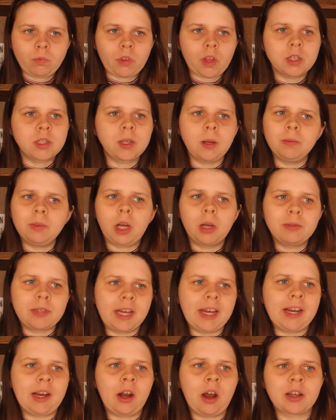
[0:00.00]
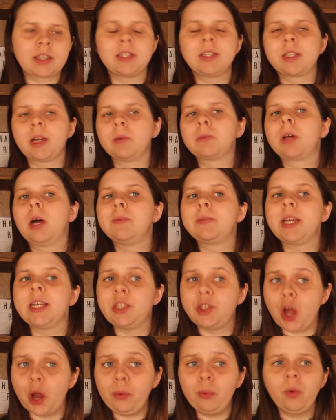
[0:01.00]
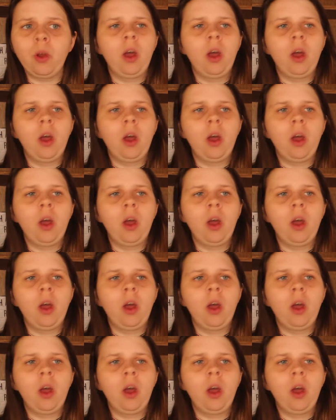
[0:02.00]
sometimes they need a license, sometimes they don't.